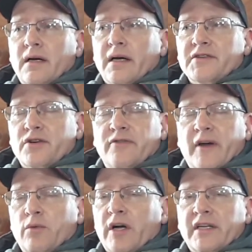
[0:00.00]

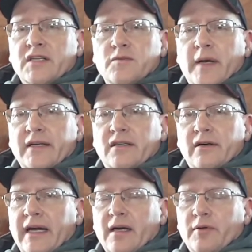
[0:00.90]
certified welding
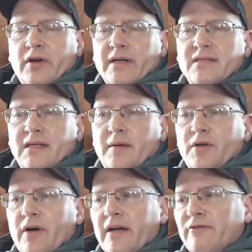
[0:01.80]
inspector, AWS,
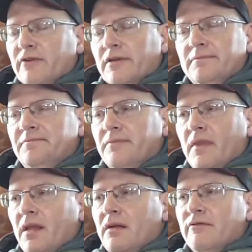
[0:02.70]
CWI, for
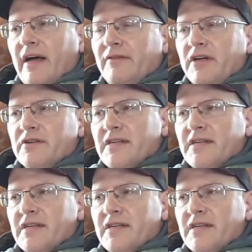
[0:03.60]
5 years